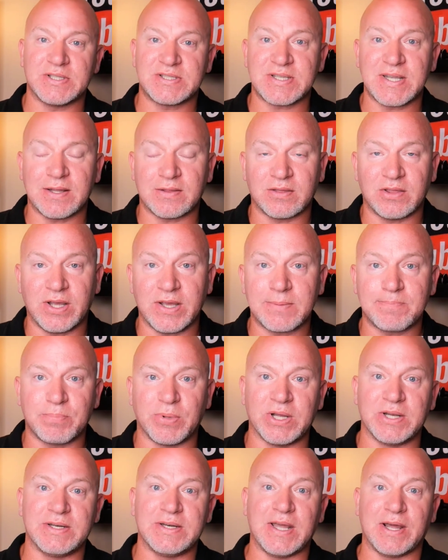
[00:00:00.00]
It's that like
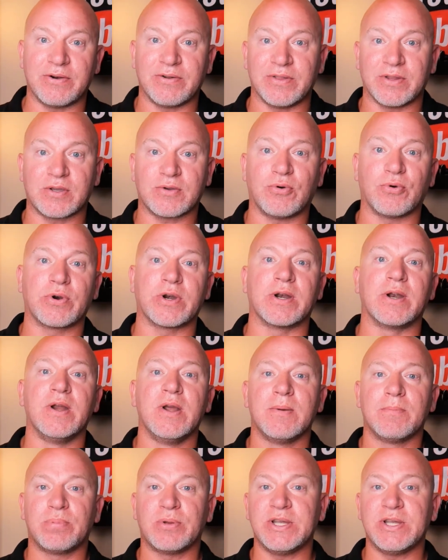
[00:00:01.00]
button down in the corner.